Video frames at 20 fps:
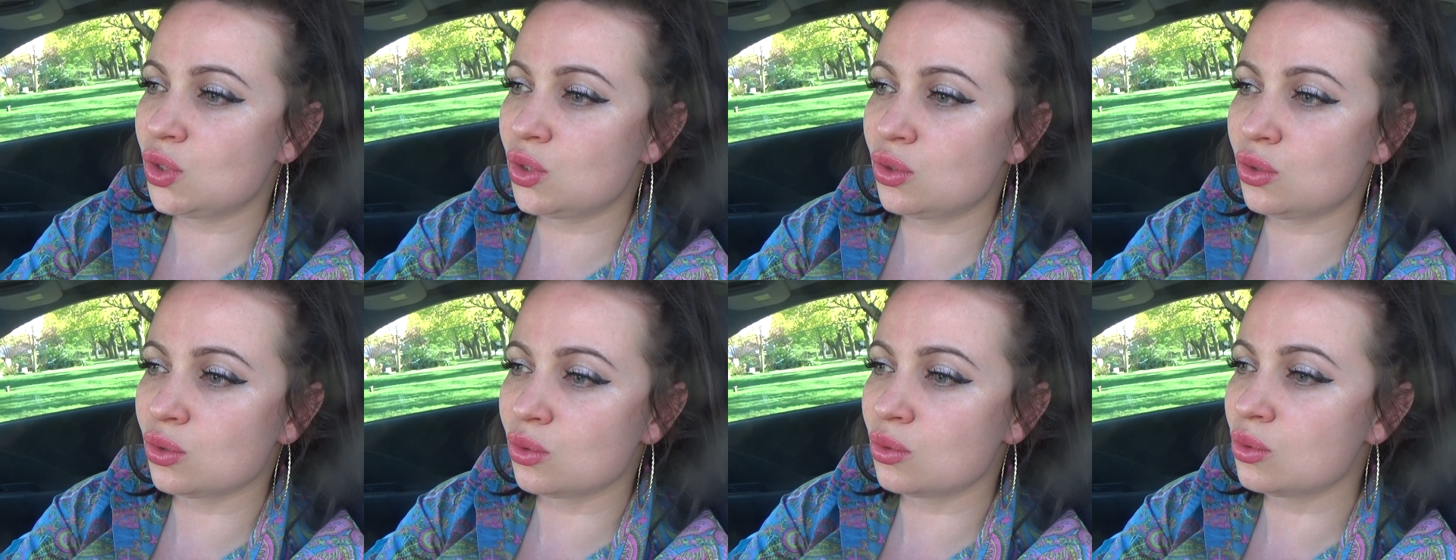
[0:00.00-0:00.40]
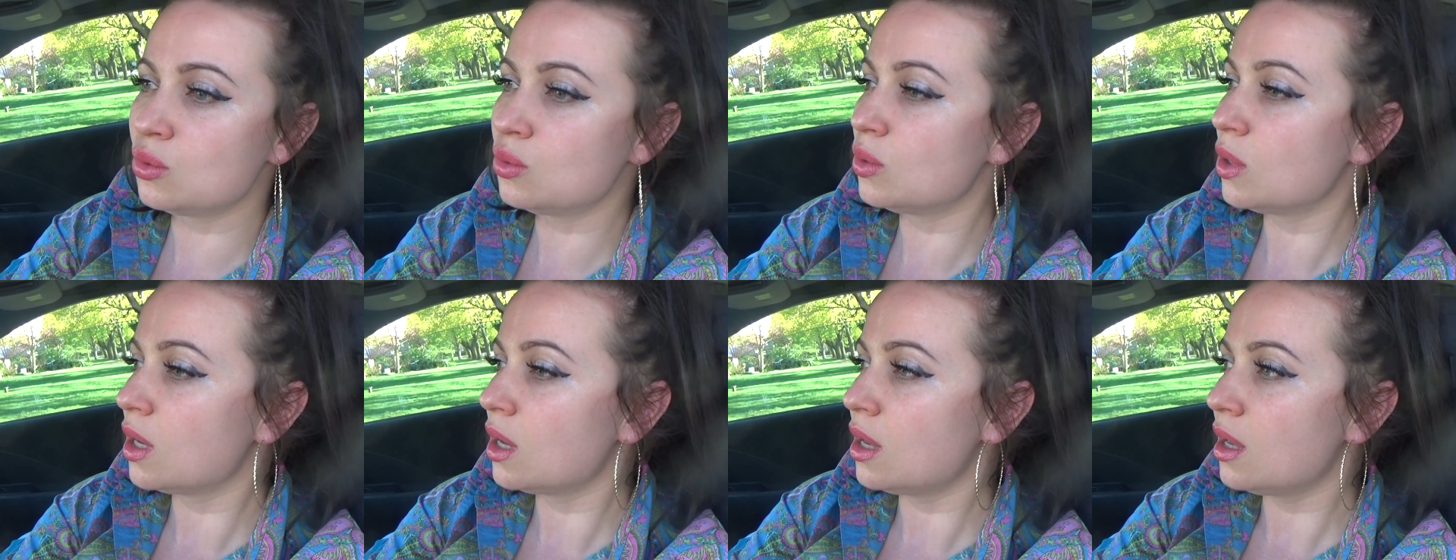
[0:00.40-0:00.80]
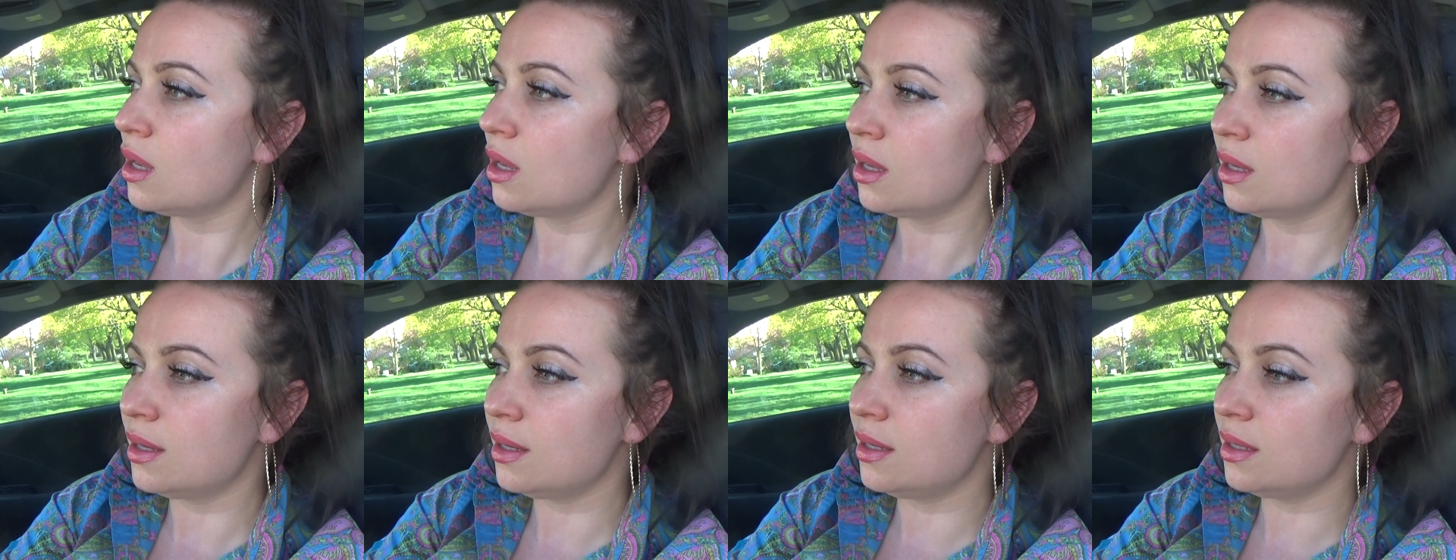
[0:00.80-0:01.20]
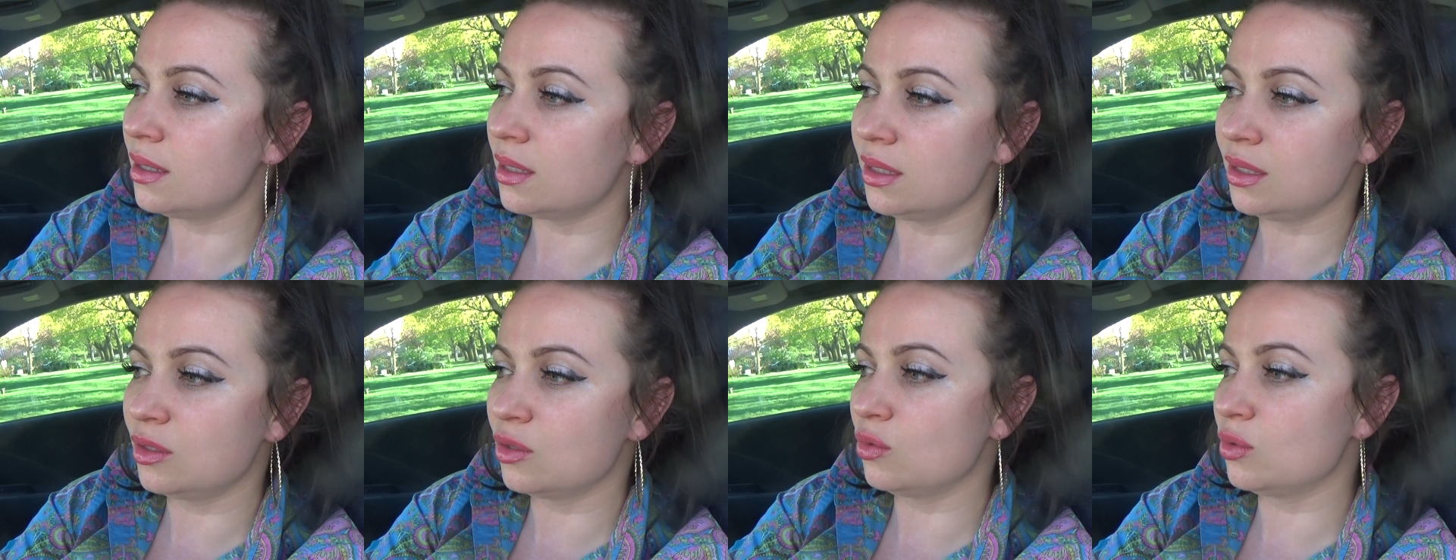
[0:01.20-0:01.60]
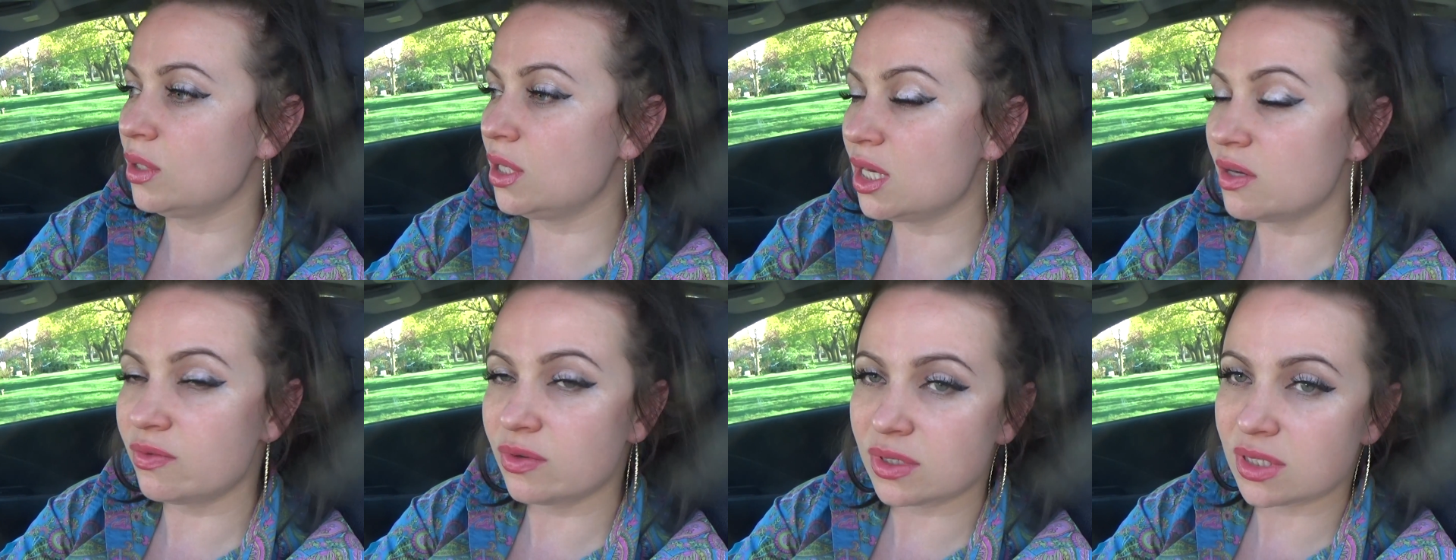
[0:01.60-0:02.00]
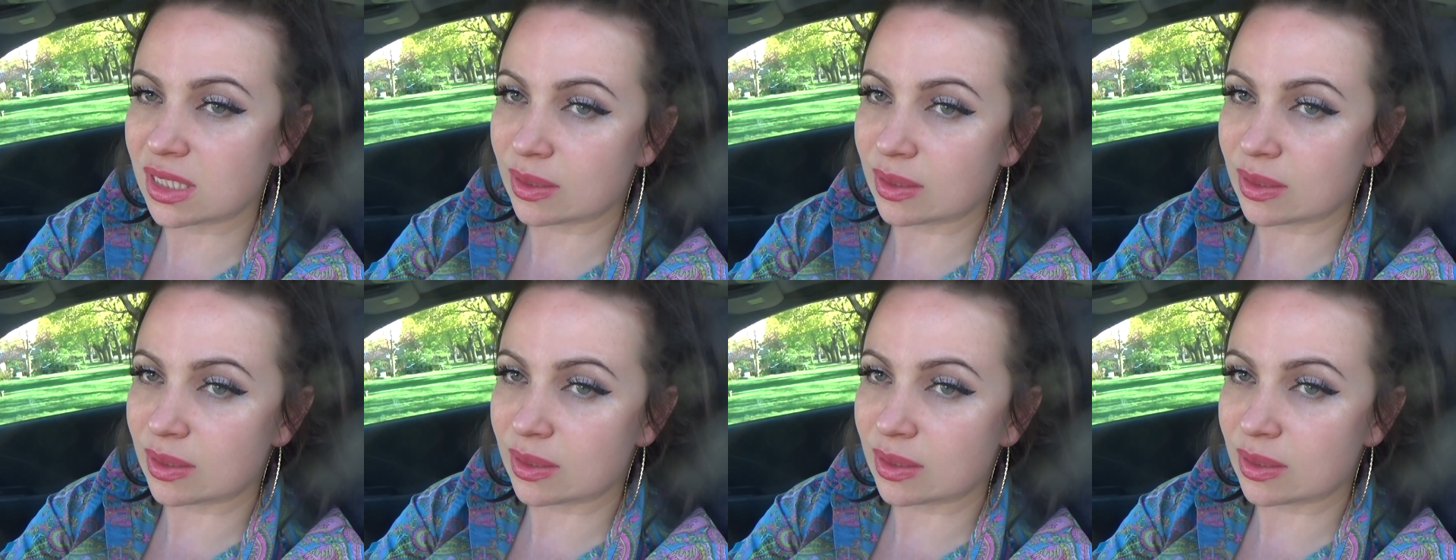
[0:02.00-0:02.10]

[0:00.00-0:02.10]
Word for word: to uh, you know give us